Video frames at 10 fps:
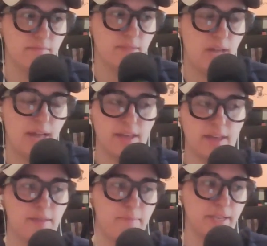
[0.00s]
I
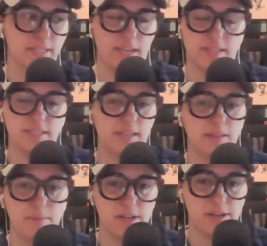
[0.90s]
think the biscuits, like
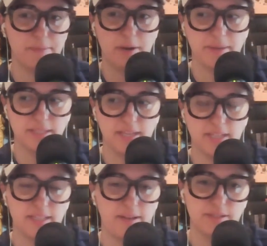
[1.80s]
the Montgomery
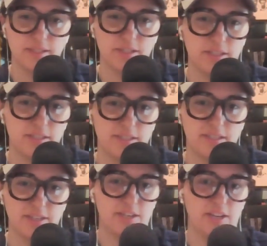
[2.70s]
biscuits, that one's just
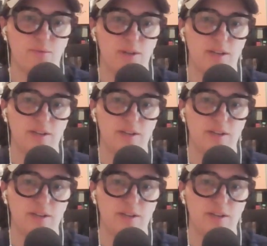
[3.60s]
such a good one.